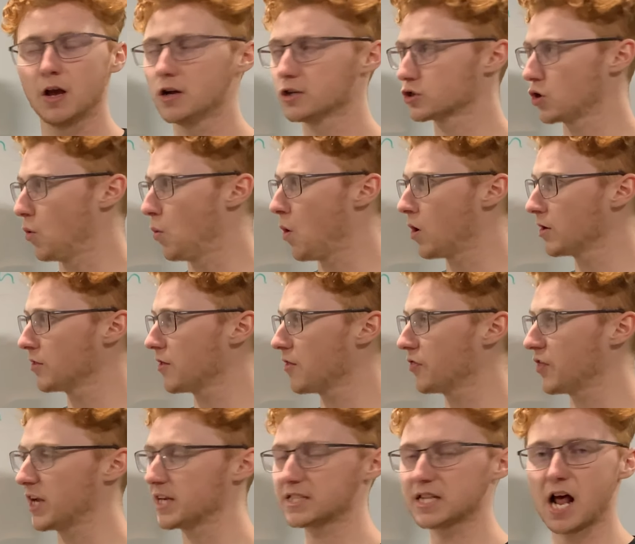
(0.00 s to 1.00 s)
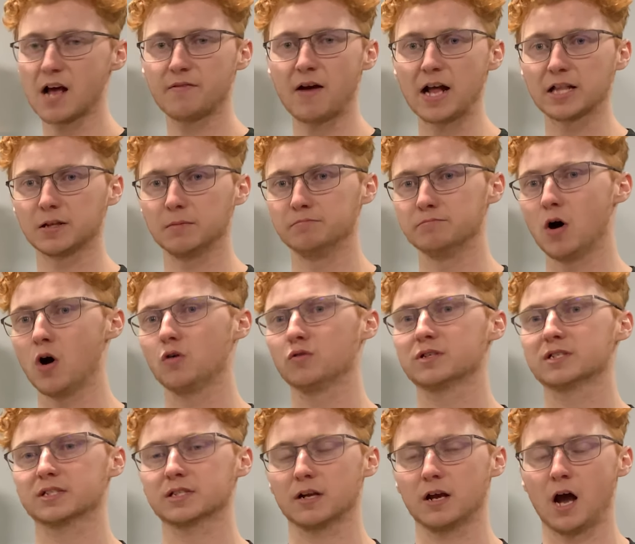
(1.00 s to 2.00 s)
So one of the things that I've had the
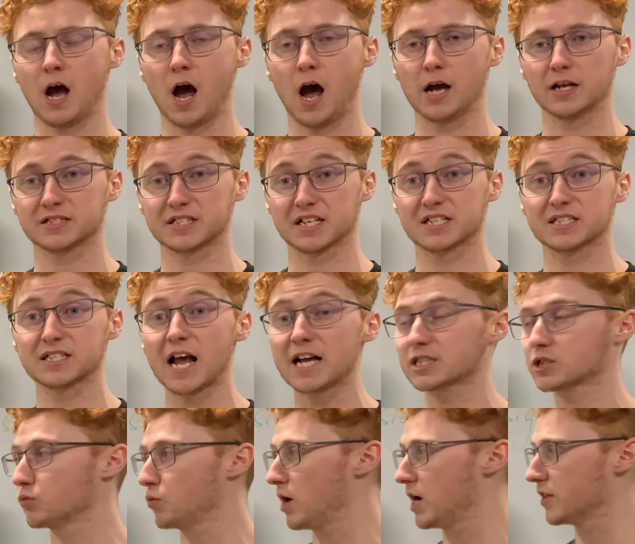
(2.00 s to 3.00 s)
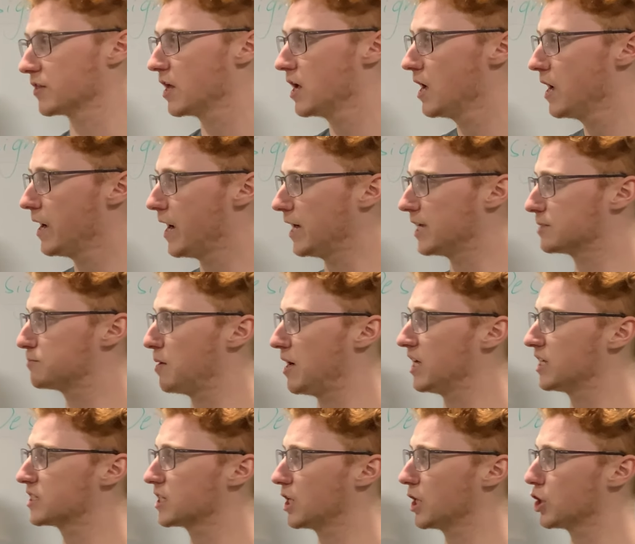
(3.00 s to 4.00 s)
most success with is
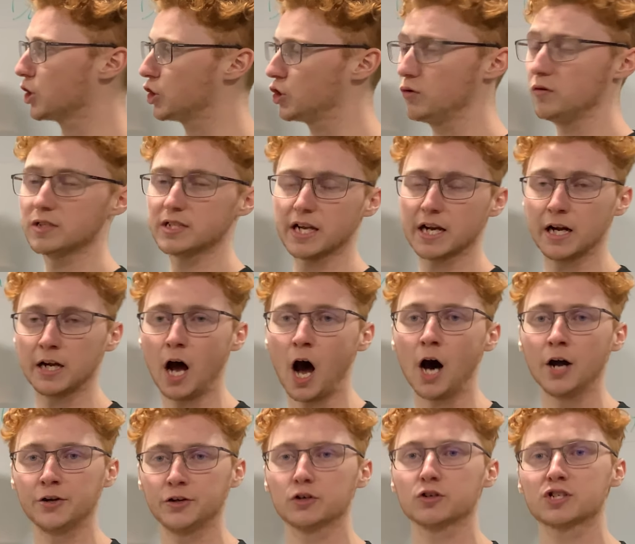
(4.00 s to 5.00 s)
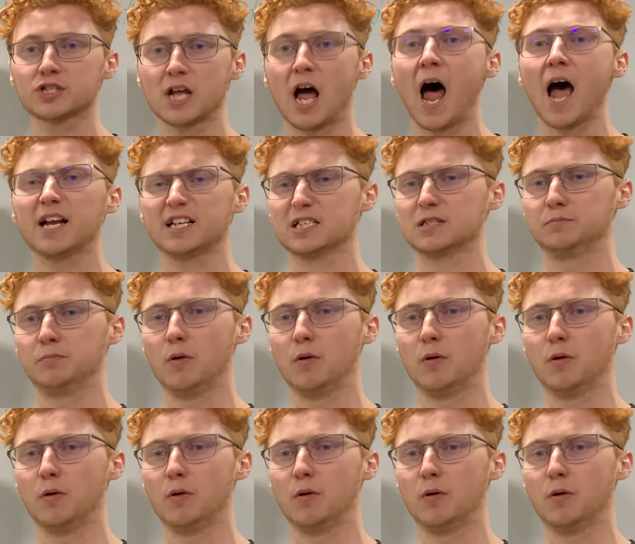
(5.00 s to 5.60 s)
basically using an undersized